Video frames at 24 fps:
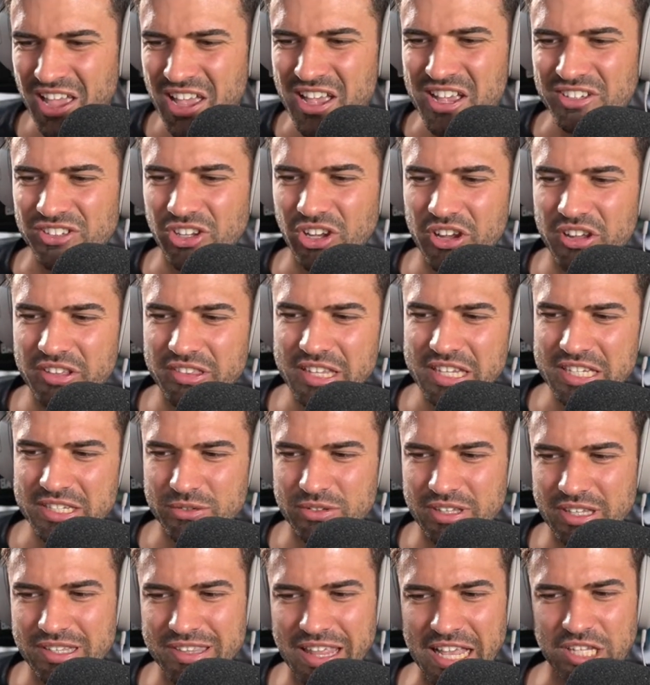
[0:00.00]
So this
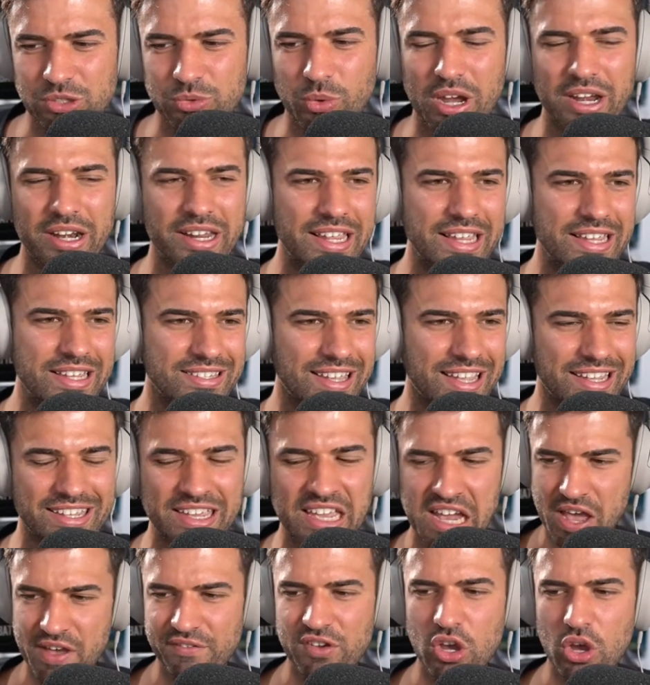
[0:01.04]
next one is a
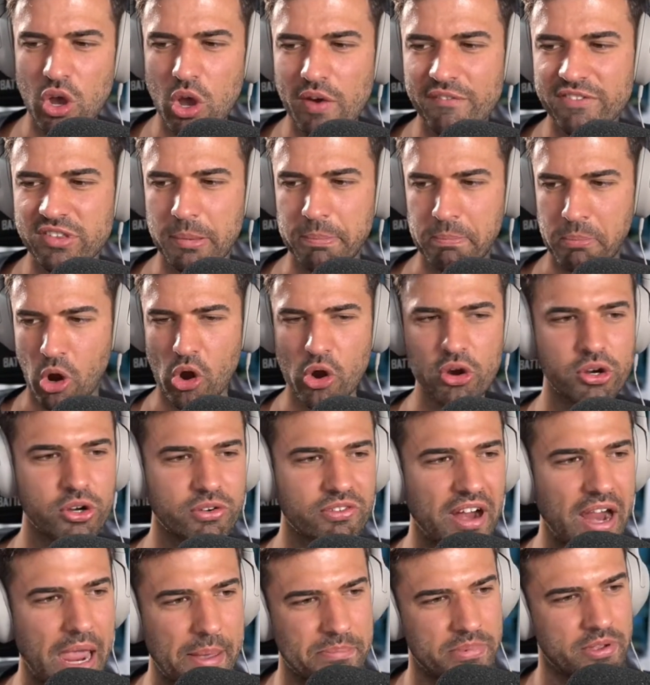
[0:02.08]
cover of the Poker
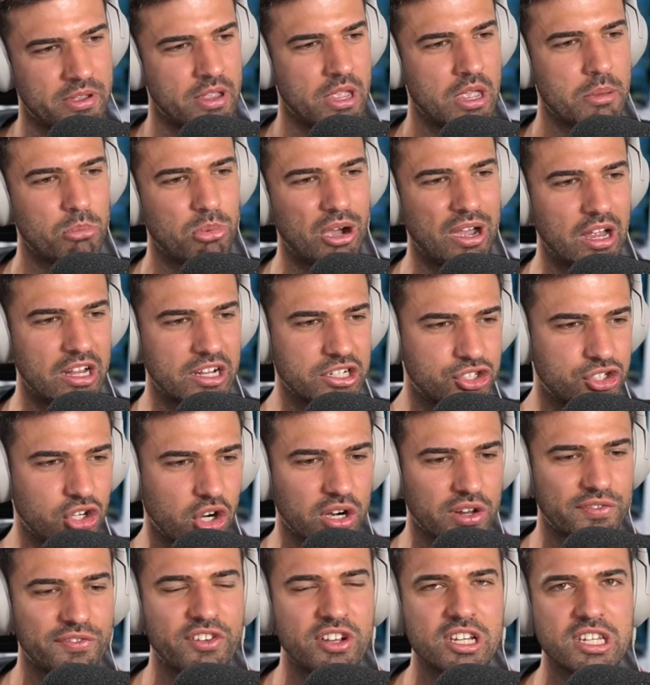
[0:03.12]
Rap by
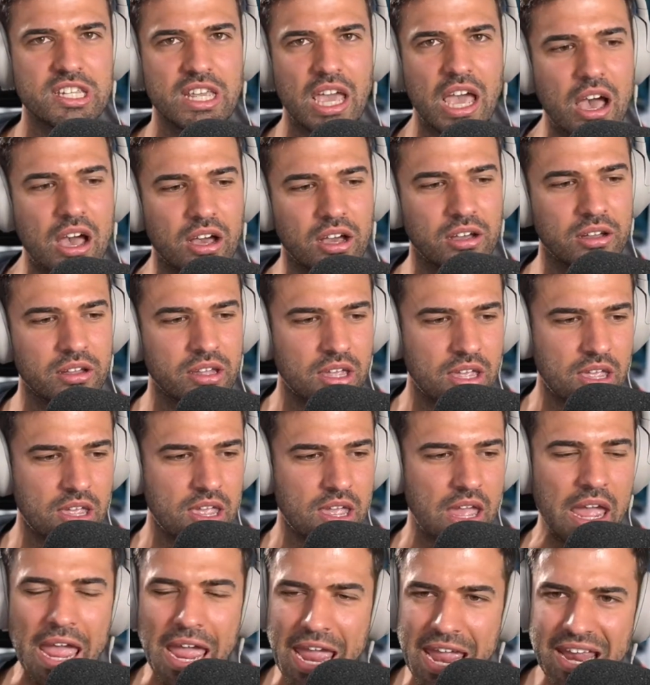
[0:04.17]
Jonathan Young.
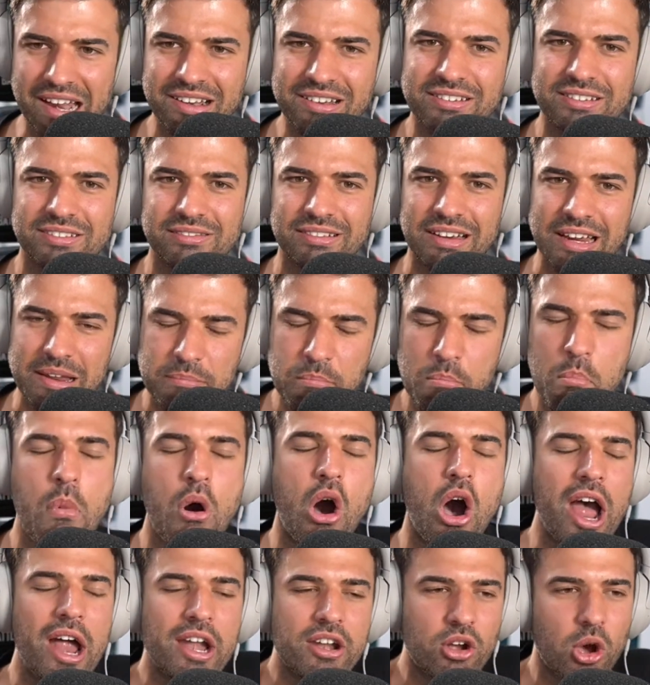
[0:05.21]
And it
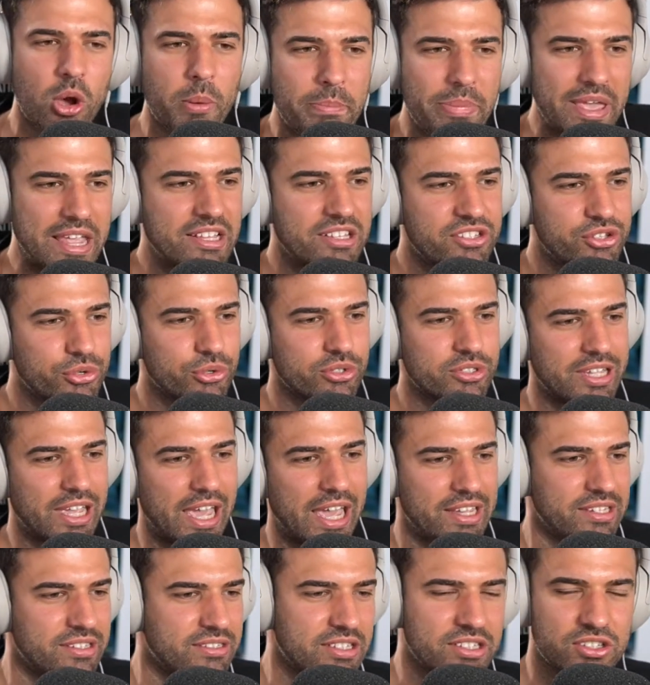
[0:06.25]
might not be to your
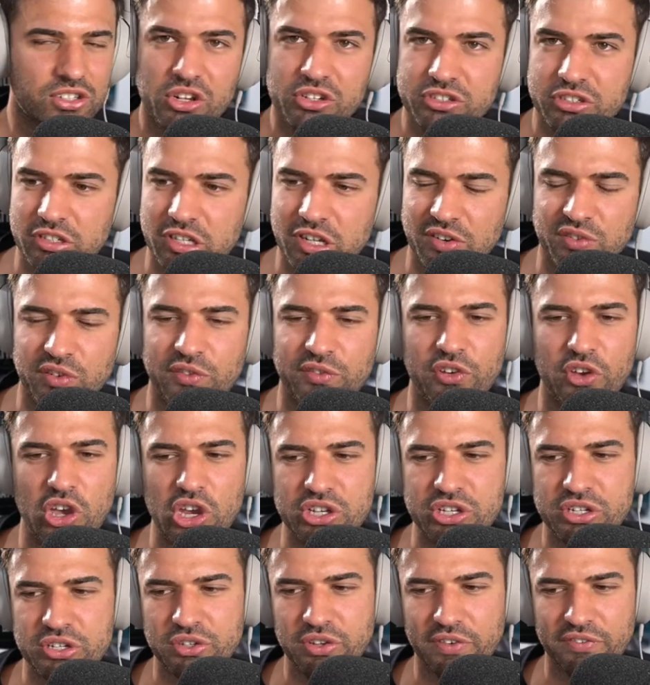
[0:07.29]
taste. There's lots of different
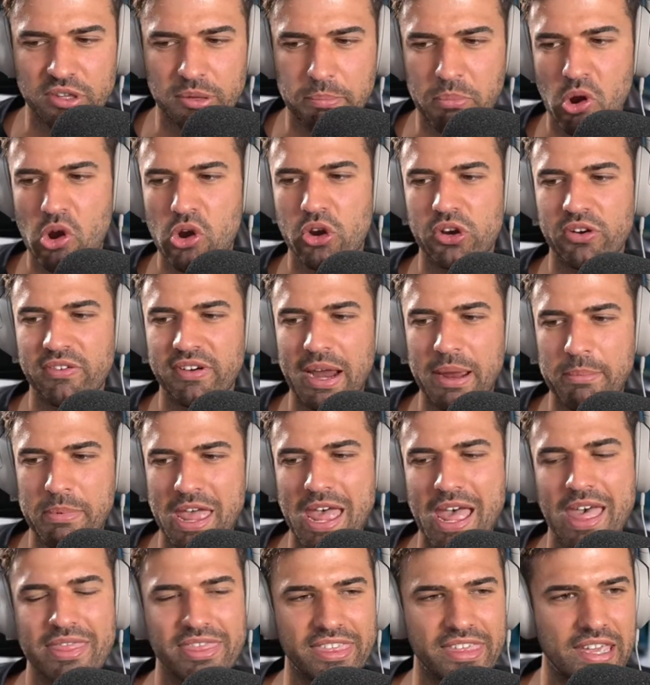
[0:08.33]
versions of the Poker Rap
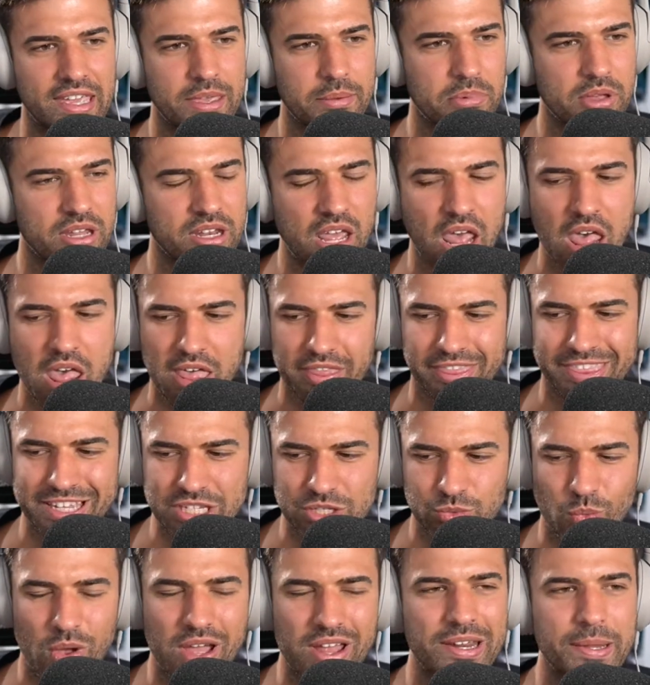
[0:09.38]
out there, but this
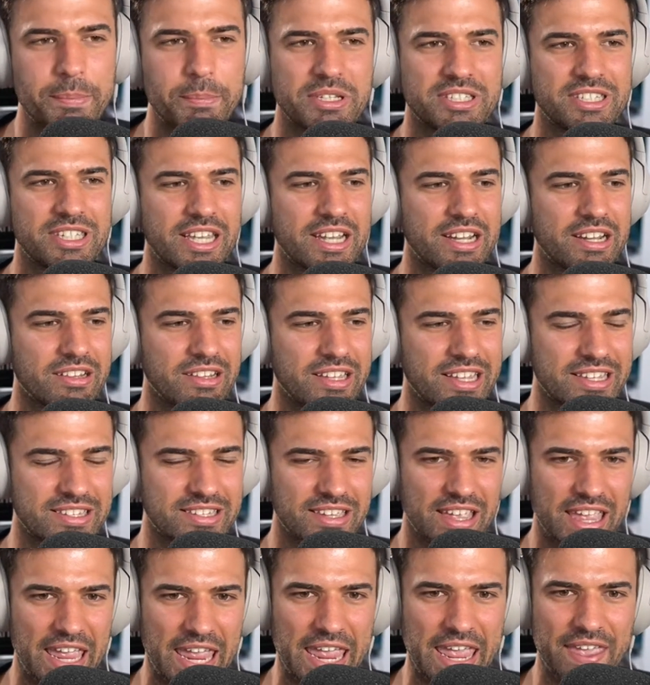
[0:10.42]
one in particular is a
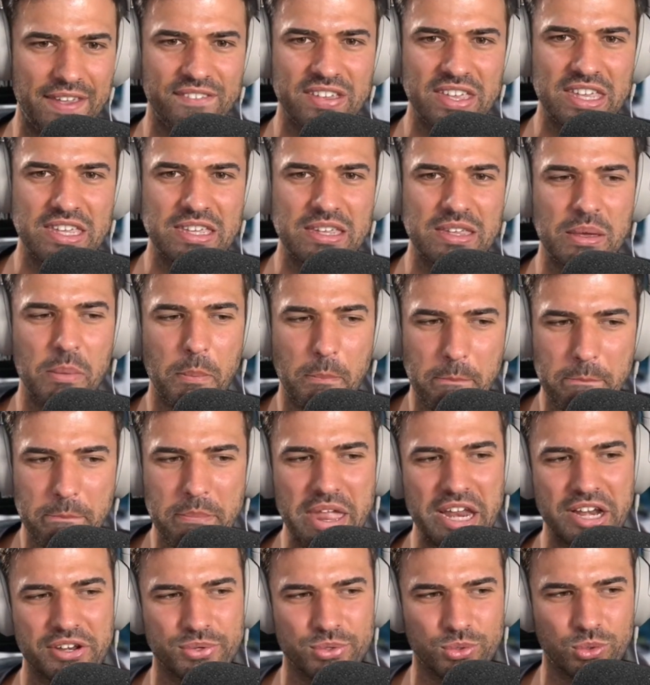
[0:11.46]
heavy
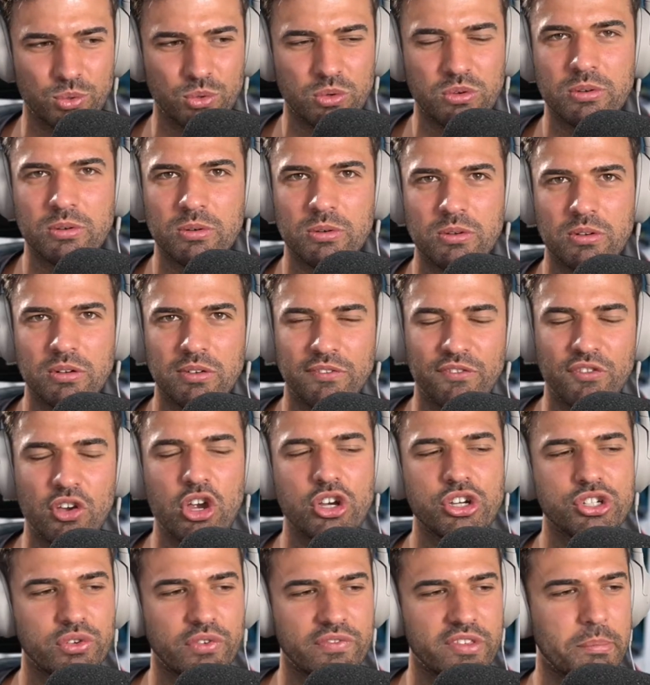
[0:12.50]
metal
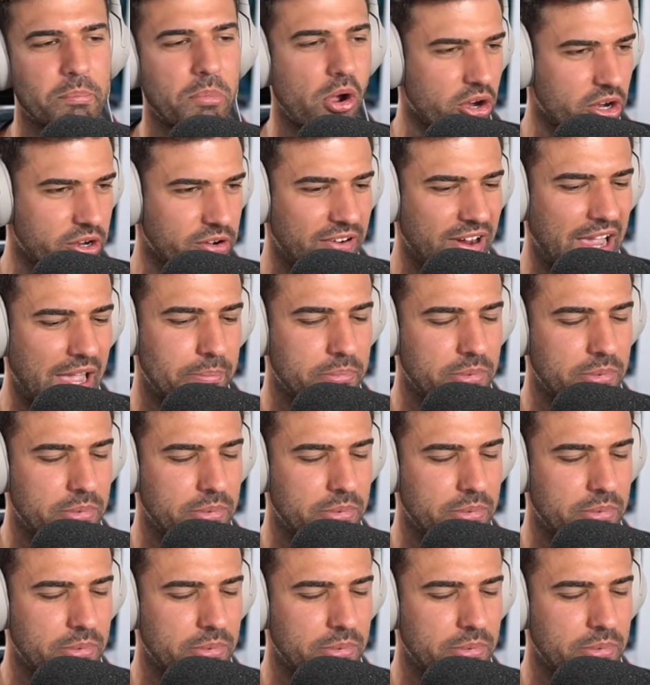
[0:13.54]
version of the Poker Rap.